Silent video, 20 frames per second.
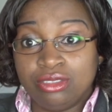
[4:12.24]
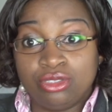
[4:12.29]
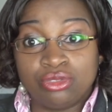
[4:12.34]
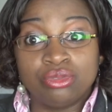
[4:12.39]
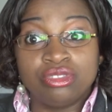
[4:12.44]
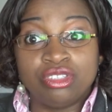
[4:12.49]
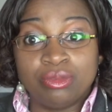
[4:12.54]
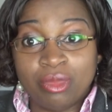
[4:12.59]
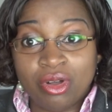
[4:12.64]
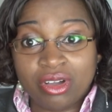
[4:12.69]

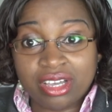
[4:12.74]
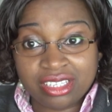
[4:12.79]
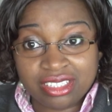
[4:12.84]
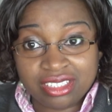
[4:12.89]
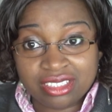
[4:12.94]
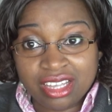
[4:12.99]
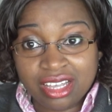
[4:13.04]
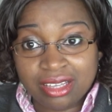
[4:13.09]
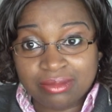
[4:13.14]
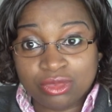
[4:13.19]
through the mock
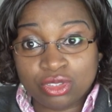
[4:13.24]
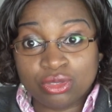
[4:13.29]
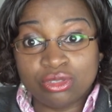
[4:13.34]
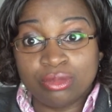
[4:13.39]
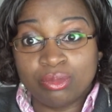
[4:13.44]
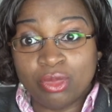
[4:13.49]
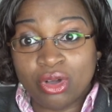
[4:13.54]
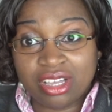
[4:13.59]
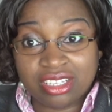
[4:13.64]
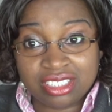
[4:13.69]
exam, through
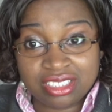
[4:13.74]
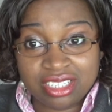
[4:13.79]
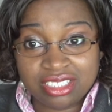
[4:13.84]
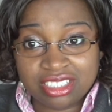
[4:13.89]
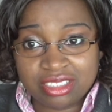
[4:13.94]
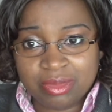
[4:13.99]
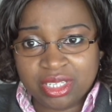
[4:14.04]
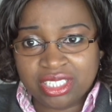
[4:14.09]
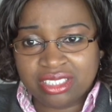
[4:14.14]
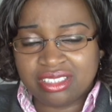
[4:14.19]
the mock
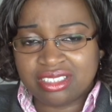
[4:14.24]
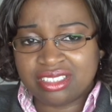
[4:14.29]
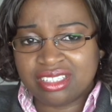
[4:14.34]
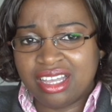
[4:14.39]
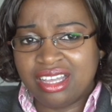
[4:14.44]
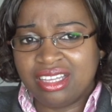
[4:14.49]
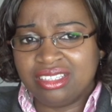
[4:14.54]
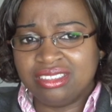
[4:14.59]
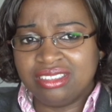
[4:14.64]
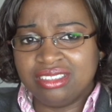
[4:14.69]
assessments,
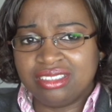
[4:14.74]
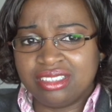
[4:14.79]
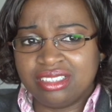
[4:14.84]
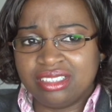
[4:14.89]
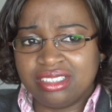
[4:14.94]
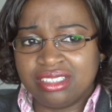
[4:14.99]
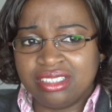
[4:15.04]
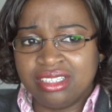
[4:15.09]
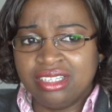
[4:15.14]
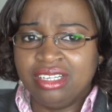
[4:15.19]
and
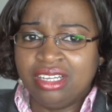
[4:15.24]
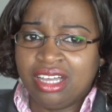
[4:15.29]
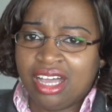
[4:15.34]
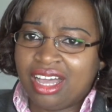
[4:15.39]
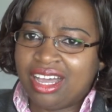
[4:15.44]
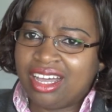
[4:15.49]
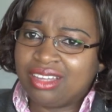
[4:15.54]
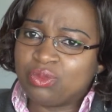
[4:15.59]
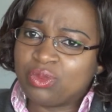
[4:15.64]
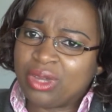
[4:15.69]

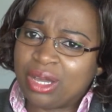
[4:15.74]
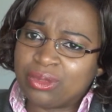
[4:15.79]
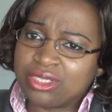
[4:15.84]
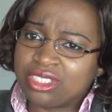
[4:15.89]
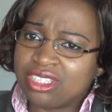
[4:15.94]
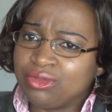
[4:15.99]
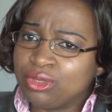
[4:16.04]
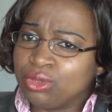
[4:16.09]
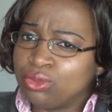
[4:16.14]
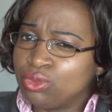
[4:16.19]
I was
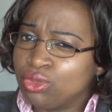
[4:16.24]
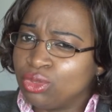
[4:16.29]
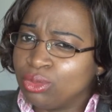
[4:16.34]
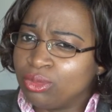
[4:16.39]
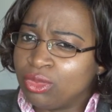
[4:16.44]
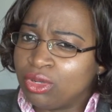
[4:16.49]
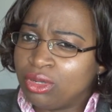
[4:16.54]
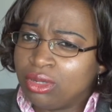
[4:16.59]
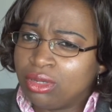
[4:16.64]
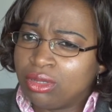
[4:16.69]
given
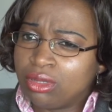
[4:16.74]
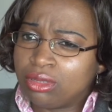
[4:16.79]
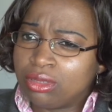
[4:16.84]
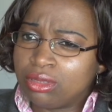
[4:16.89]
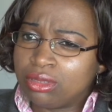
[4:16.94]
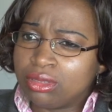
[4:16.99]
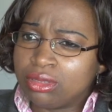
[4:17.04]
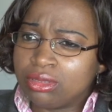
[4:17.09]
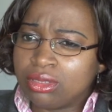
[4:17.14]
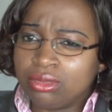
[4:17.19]
room
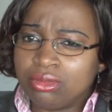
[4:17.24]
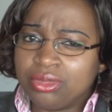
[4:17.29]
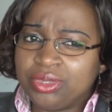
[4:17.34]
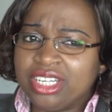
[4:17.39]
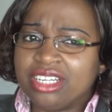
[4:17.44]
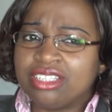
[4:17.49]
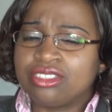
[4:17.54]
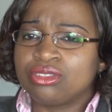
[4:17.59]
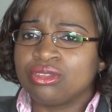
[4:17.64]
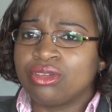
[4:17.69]
on
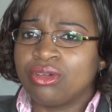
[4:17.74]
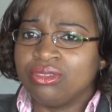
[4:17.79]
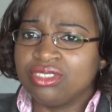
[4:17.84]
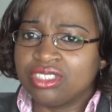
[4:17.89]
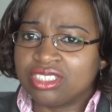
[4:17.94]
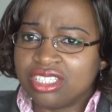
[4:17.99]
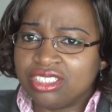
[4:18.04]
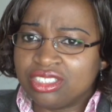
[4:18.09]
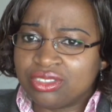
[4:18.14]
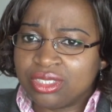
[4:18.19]
areas to
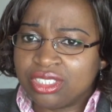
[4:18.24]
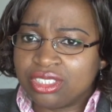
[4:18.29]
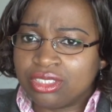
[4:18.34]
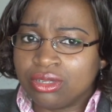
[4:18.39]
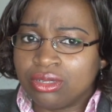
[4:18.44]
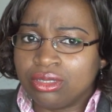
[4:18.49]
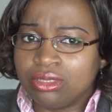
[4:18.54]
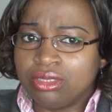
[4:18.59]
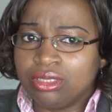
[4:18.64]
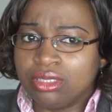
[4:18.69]
concentrate
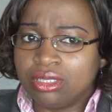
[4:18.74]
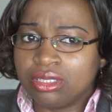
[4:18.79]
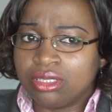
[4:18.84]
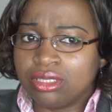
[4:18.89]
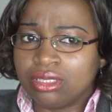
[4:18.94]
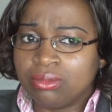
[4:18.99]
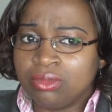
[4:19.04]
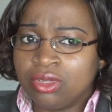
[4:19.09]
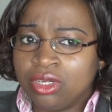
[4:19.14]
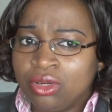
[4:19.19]
on,
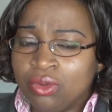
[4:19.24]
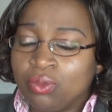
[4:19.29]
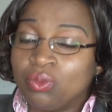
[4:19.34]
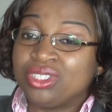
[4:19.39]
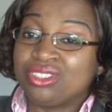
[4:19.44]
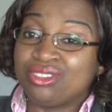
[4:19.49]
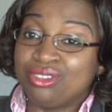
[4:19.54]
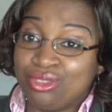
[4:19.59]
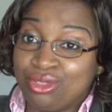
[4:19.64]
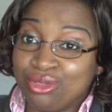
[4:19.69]

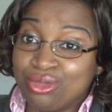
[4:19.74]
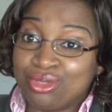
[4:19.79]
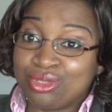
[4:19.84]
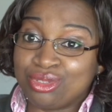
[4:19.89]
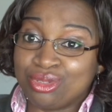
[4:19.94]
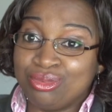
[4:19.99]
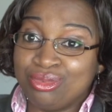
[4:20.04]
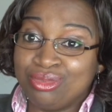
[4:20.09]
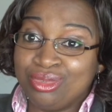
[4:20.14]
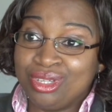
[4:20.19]
what to do
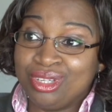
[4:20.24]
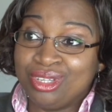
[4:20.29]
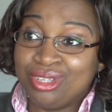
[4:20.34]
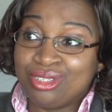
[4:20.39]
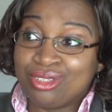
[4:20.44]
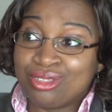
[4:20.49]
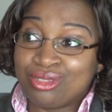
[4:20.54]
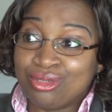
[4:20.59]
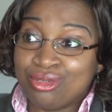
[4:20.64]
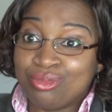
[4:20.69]
to
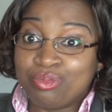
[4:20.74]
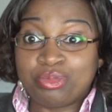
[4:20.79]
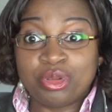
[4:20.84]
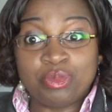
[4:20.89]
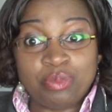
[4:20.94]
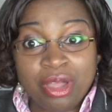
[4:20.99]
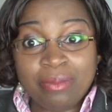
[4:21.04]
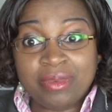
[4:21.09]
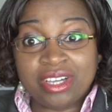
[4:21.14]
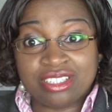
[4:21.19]

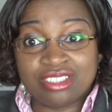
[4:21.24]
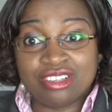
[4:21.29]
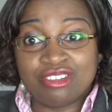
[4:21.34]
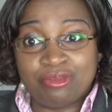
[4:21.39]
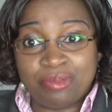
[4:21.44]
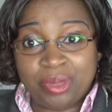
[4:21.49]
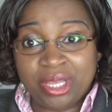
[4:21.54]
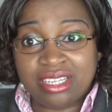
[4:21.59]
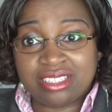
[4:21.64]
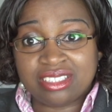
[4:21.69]
prepare
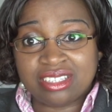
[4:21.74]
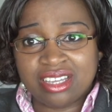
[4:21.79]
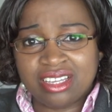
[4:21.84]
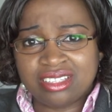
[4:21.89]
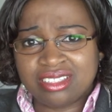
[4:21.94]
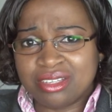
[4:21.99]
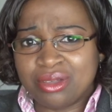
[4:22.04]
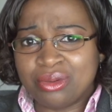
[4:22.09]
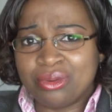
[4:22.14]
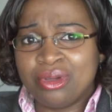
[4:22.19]
myself better.
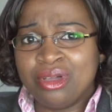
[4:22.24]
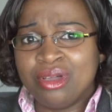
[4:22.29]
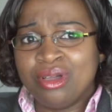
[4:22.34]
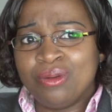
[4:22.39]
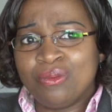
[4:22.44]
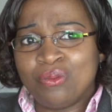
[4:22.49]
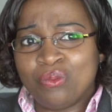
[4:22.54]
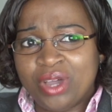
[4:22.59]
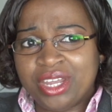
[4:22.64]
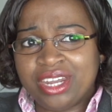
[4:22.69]
So
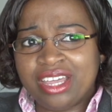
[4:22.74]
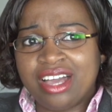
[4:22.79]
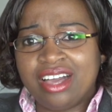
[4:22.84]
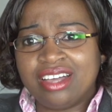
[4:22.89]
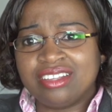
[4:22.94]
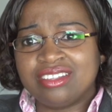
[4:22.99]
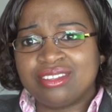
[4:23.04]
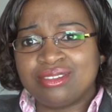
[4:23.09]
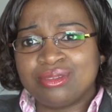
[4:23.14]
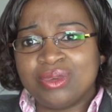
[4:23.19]
when
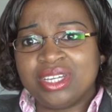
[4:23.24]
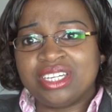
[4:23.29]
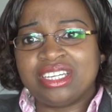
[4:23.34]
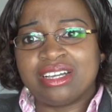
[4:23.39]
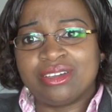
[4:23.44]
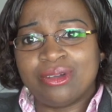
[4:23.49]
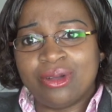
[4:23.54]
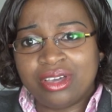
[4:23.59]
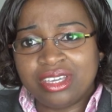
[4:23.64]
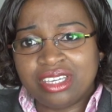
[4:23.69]
I
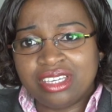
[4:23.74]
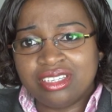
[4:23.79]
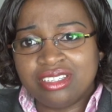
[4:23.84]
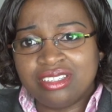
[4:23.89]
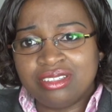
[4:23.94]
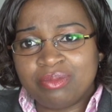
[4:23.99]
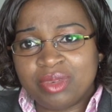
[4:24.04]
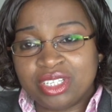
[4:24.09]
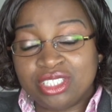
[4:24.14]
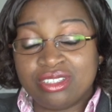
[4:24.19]
got
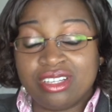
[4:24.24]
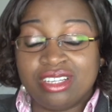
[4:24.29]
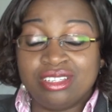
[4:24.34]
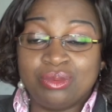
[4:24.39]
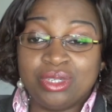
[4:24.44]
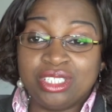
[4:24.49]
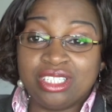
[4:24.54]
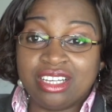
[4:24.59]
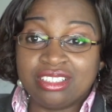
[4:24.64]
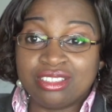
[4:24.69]
in, particularly
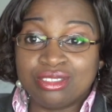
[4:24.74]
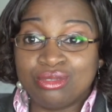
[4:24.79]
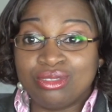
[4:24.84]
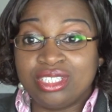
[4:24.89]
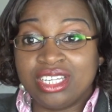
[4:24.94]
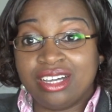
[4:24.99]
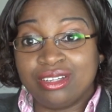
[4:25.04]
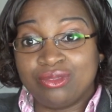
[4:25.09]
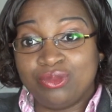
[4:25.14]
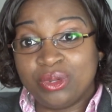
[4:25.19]
when you had to do
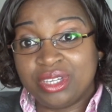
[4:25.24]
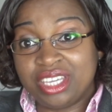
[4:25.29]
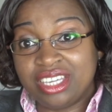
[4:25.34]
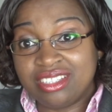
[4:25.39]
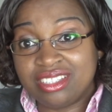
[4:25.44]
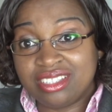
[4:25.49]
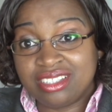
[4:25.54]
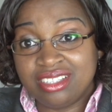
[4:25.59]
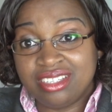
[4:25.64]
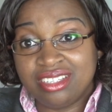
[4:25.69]
the
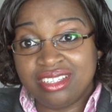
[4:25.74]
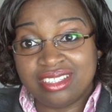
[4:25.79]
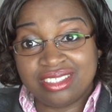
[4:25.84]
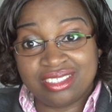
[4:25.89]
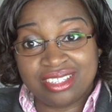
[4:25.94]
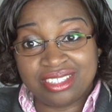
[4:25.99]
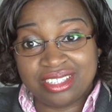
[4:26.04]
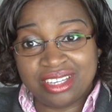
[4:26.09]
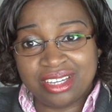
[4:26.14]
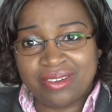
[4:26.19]
advocacy,
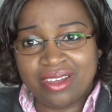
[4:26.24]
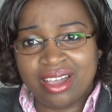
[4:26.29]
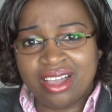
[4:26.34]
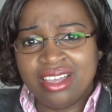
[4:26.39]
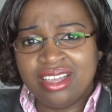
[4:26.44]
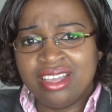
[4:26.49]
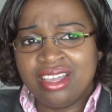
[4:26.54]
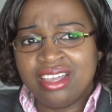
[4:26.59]
etc.,